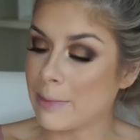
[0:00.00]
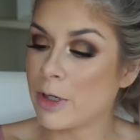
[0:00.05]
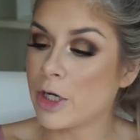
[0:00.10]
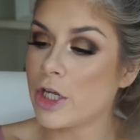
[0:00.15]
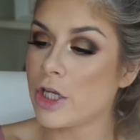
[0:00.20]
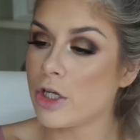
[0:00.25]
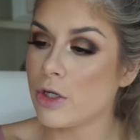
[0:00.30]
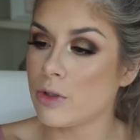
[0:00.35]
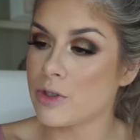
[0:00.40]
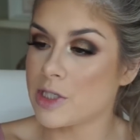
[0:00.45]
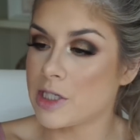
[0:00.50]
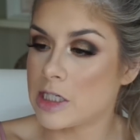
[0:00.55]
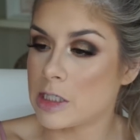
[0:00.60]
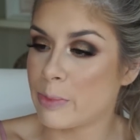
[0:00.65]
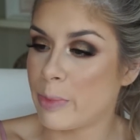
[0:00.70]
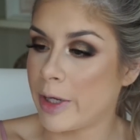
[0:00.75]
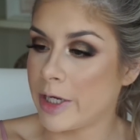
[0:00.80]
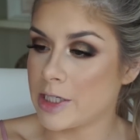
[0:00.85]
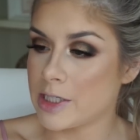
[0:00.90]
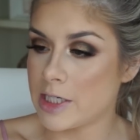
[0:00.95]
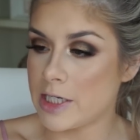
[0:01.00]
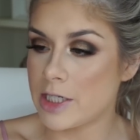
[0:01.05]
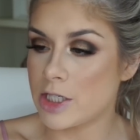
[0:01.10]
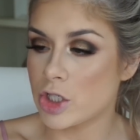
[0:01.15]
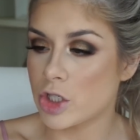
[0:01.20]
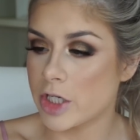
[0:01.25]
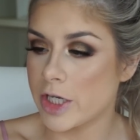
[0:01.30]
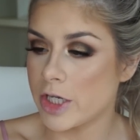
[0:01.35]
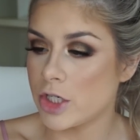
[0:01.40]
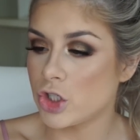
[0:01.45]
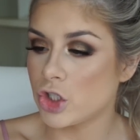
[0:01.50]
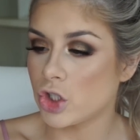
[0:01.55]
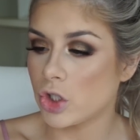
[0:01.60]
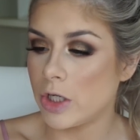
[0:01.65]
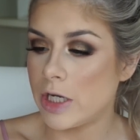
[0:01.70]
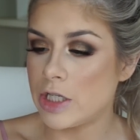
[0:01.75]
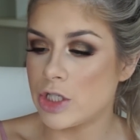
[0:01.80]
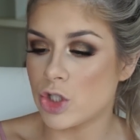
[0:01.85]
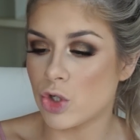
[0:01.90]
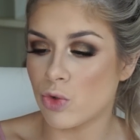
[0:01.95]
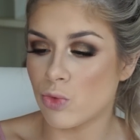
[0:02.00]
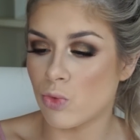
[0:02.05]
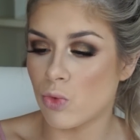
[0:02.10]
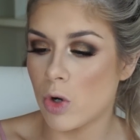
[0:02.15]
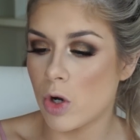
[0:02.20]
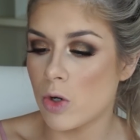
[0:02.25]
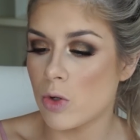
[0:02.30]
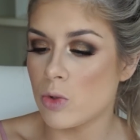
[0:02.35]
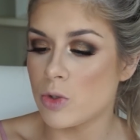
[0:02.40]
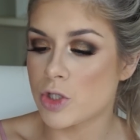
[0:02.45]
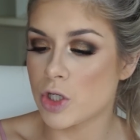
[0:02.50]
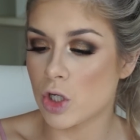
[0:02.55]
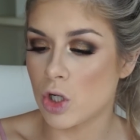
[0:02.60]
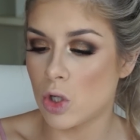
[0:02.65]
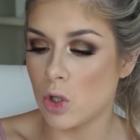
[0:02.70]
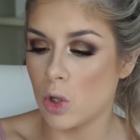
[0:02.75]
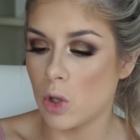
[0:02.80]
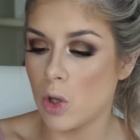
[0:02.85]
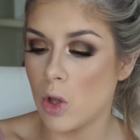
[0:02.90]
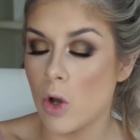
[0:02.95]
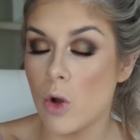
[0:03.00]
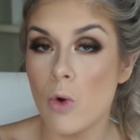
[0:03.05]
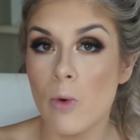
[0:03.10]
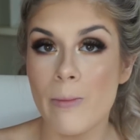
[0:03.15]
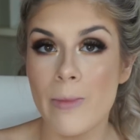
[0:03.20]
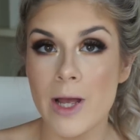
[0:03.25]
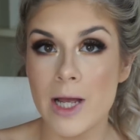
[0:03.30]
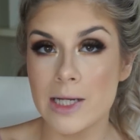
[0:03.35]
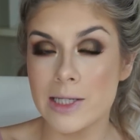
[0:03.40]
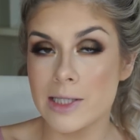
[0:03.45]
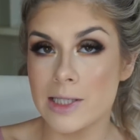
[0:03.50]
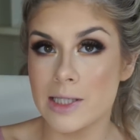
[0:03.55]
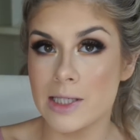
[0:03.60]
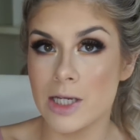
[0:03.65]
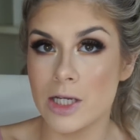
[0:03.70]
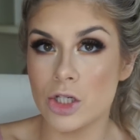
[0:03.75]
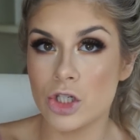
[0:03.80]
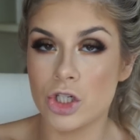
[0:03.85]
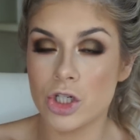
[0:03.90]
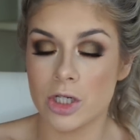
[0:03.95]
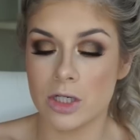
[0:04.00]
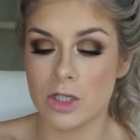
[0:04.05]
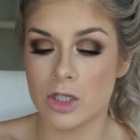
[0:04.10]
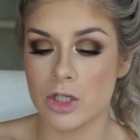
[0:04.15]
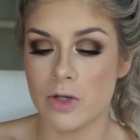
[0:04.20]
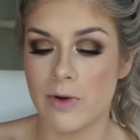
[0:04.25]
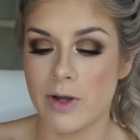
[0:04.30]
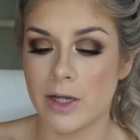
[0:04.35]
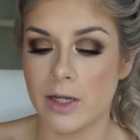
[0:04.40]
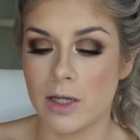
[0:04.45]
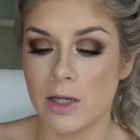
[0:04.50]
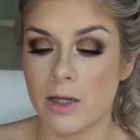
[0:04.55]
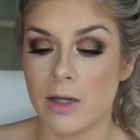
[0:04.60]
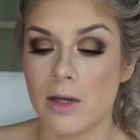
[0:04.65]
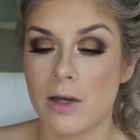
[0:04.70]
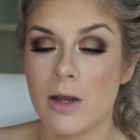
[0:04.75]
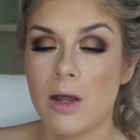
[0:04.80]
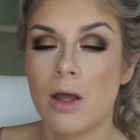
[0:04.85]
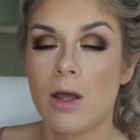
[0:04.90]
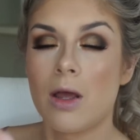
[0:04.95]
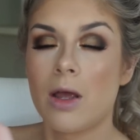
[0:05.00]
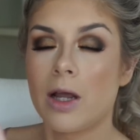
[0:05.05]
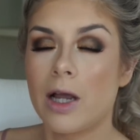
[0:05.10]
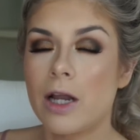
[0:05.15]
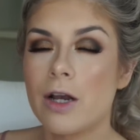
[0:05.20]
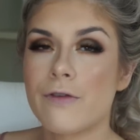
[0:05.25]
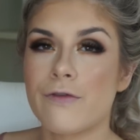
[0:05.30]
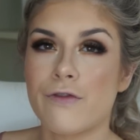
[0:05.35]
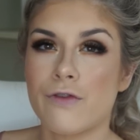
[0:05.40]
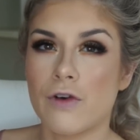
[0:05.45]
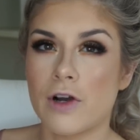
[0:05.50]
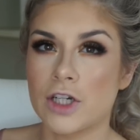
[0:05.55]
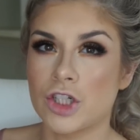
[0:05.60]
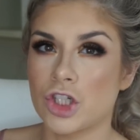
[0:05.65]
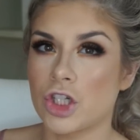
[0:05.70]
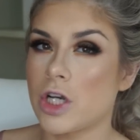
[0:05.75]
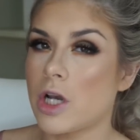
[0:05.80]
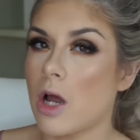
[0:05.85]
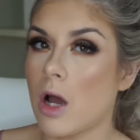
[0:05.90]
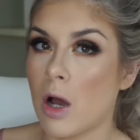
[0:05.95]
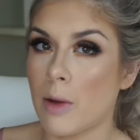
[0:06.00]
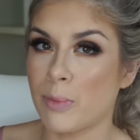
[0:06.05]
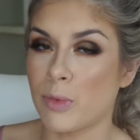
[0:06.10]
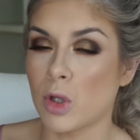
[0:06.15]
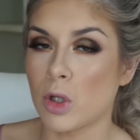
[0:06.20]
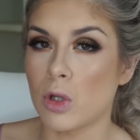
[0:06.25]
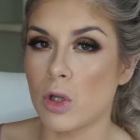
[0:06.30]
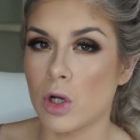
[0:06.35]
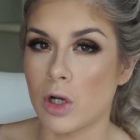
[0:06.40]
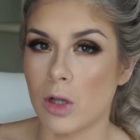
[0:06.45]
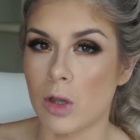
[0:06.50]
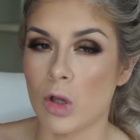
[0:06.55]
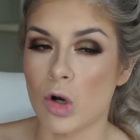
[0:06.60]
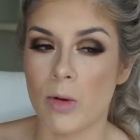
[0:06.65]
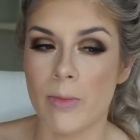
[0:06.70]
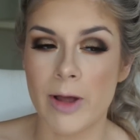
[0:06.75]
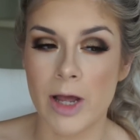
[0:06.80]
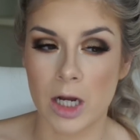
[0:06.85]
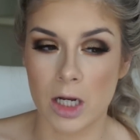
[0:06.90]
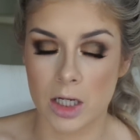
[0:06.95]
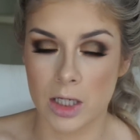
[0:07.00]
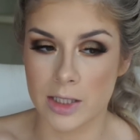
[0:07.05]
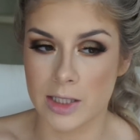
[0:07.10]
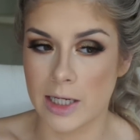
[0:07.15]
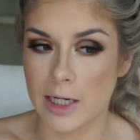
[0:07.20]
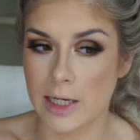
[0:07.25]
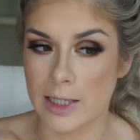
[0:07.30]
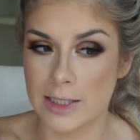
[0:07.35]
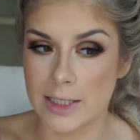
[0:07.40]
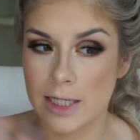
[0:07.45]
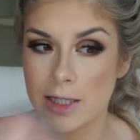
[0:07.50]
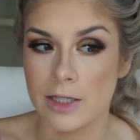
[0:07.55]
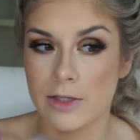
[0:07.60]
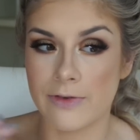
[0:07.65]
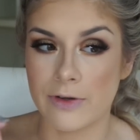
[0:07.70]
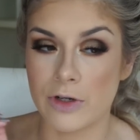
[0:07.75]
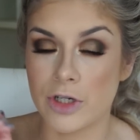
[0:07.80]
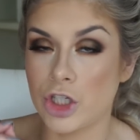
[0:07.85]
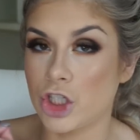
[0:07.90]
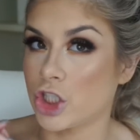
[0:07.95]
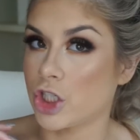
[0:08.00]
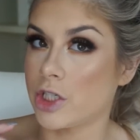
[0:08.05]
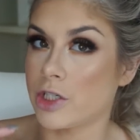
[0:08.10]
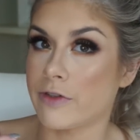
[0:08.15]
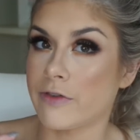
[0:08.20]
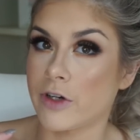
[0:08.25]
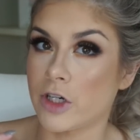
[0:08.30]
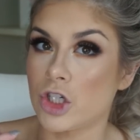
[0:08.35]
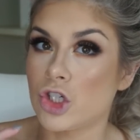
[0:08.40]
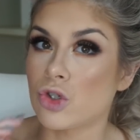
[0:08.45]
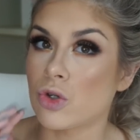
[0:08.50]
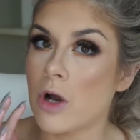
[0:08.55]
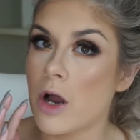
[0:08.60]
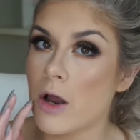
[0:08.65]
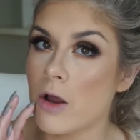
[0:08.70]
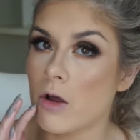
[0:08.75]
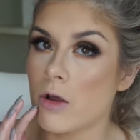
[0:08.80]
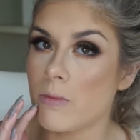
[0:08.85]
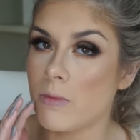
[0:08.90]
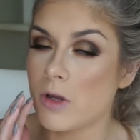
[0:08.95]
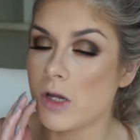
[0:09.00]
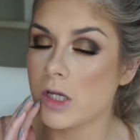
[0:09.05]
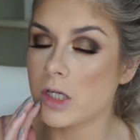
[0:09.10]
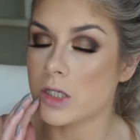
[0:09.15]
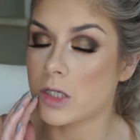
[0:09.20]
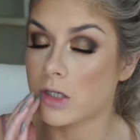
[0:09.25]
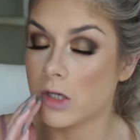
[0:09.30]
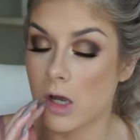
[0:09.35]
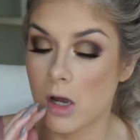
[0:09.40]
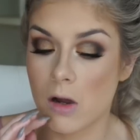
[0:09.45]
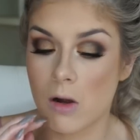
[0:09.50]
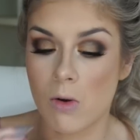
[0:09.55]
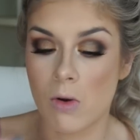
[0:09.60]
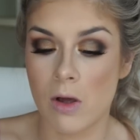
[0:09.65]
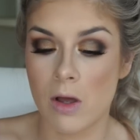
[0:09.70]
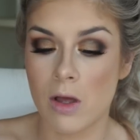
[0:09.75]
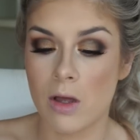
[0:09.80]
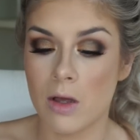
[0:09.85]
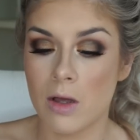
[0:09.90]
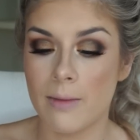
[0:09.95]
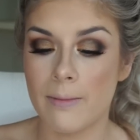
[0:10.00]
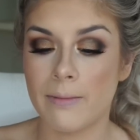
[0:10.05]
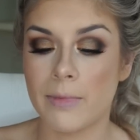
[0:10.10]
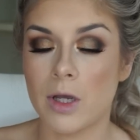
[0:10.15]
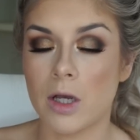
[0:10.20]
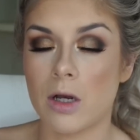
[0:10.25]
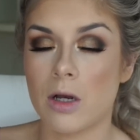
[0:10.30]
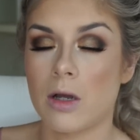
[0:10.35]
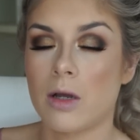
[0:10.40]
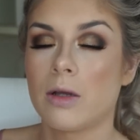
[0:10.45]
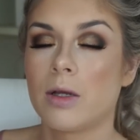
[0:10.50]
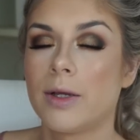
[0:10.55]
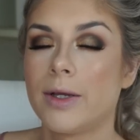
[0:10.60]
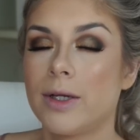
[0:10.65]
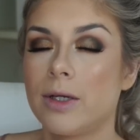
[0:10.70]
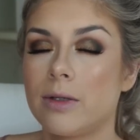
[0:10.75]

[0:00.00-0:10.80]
I'm gonna use this Pixi Skin Treats Rose Glow Mist just so I can kind of freshen up the look a little bit, because like I said, this foundation is very dry on me, so I'm gonna...